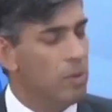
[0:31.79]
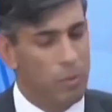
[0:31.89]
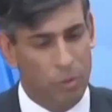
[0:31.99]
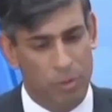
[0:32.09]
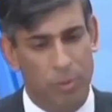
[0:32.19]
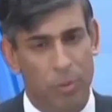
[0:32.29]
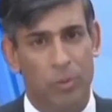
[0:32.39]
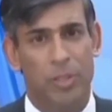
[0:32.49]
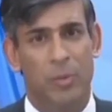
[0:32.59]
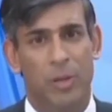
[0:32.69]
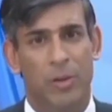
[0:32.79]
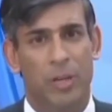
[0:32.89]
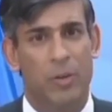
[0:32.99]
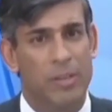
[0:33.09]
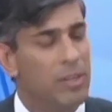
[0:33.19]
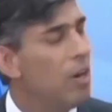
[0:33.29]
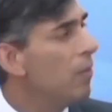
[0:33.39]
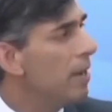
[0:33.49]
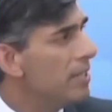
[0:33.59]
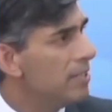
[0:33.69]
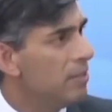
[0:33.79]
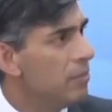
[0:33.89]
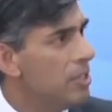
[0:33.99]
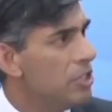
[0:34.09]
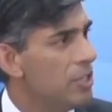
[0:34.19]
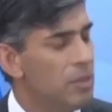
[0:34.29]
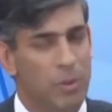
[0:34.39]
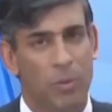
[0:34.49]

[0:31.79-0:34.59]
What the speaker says: We will support it. We're increasing our aid to the region,